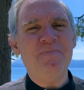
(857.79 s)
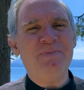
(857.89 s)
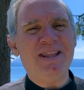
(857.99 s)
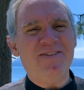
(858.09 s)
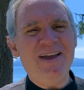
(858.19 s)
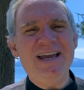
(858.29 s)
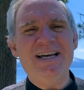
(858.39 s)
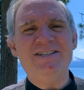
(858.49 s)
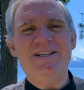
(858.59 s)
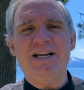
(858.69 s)
But the thing
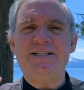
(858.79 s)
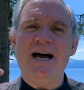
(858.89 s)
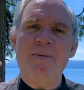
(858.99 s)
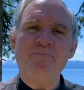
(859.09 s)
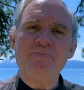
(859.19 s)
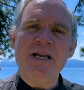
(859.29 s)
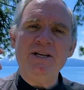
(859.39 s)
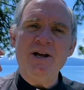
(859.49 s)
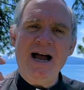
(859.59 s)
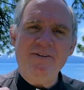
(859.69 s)
is that
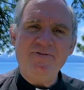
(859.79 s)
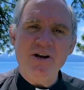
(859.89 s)
you have